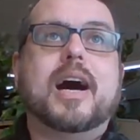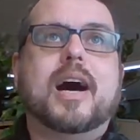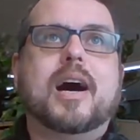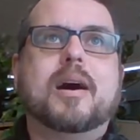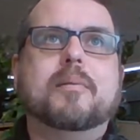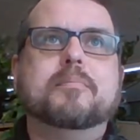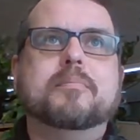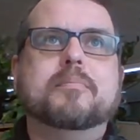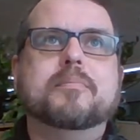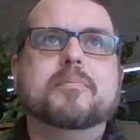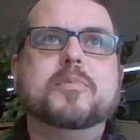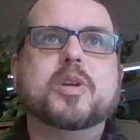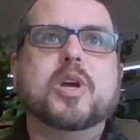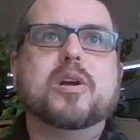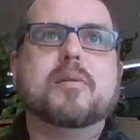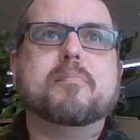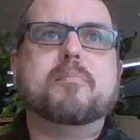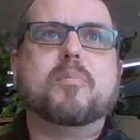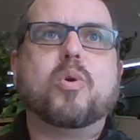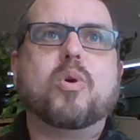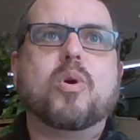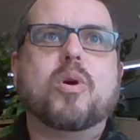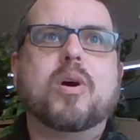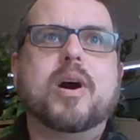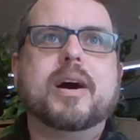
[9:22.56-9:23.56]
um, you know
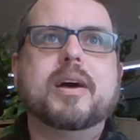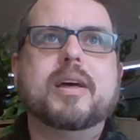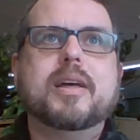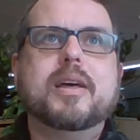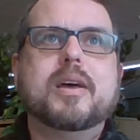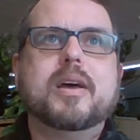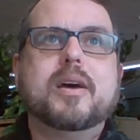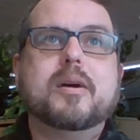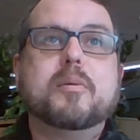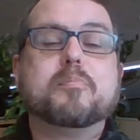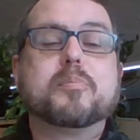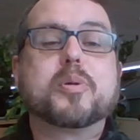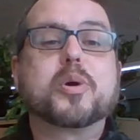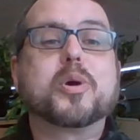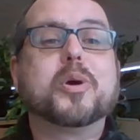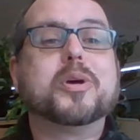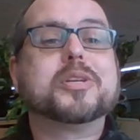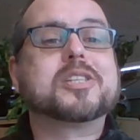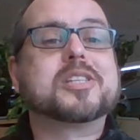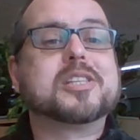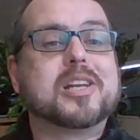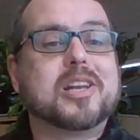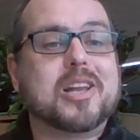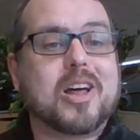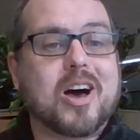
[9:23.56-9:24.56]
more
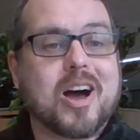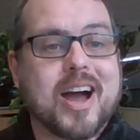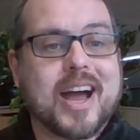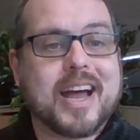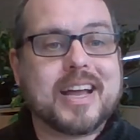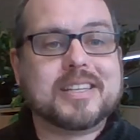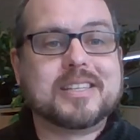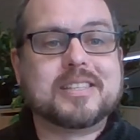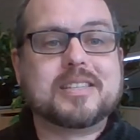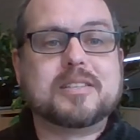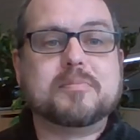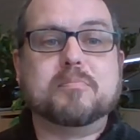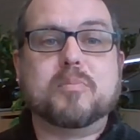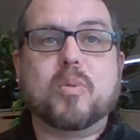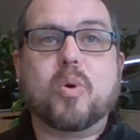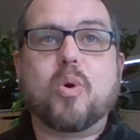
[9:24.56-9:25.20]
personalized,